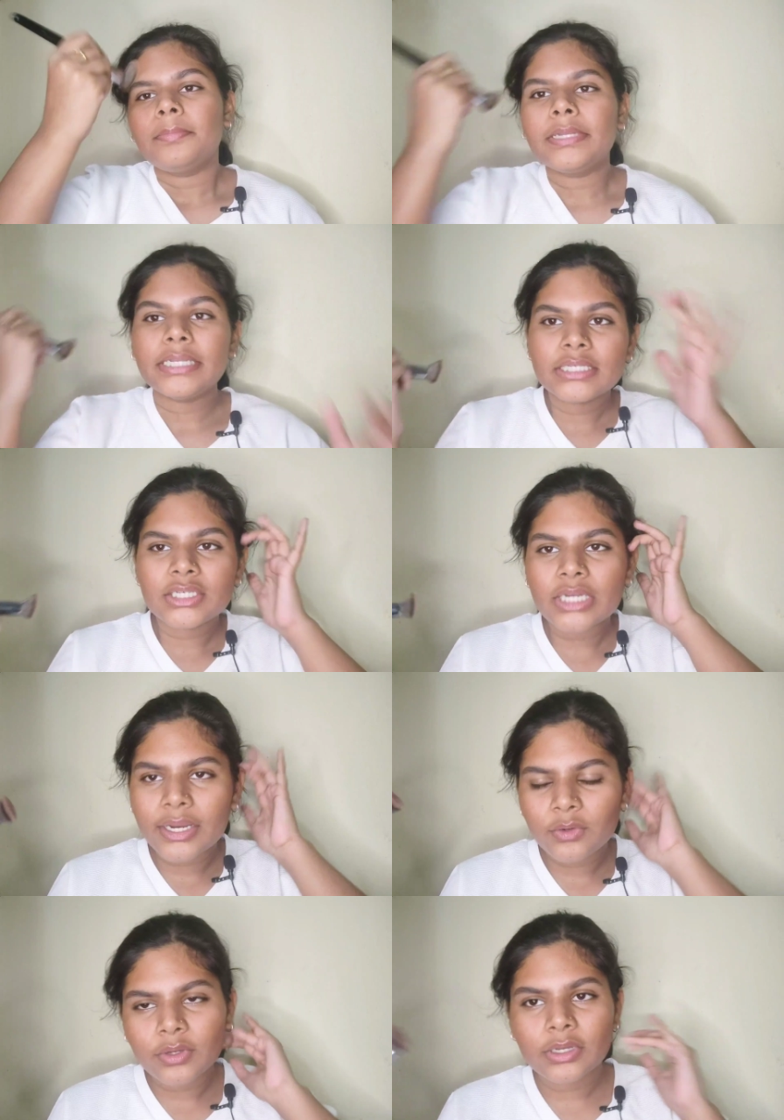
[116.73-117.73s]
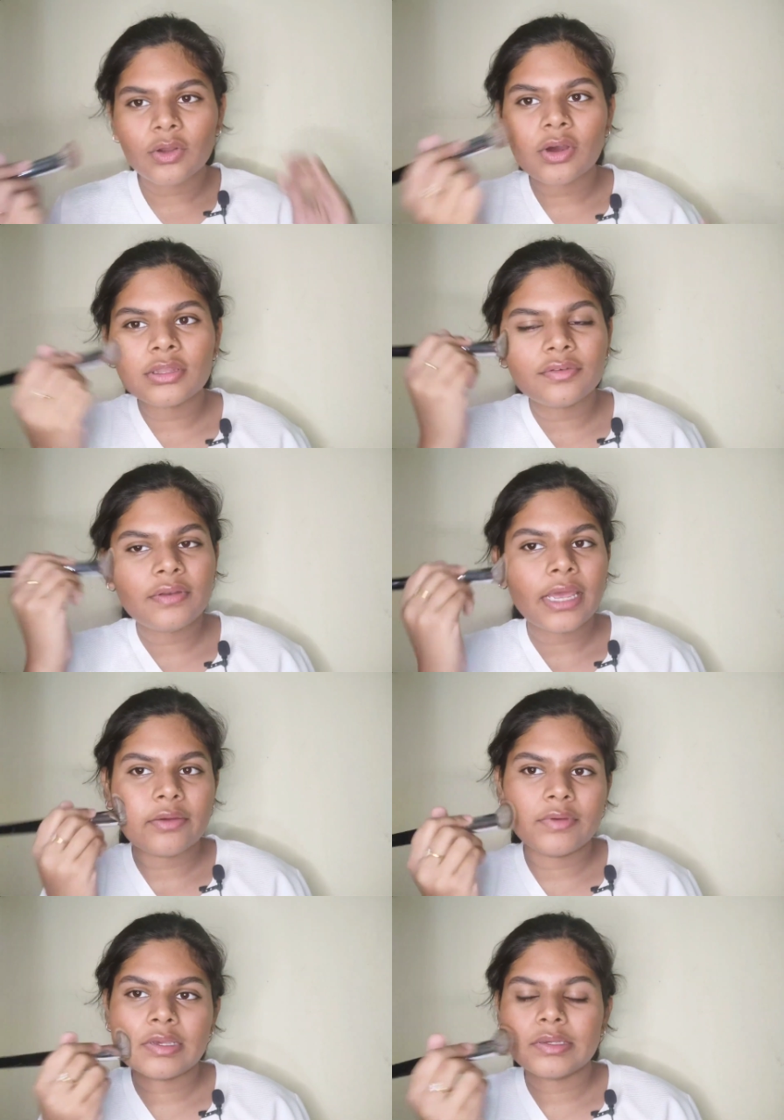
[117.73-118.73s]
Please try to ignore the
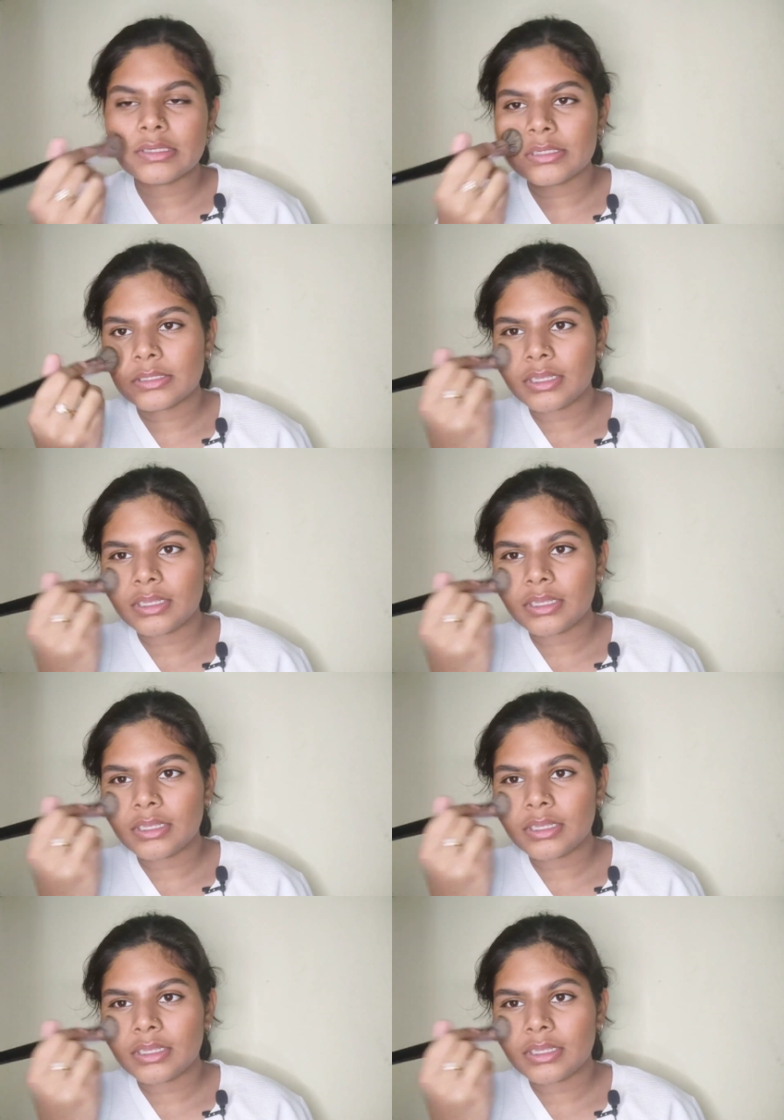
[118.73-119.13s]
flyaways.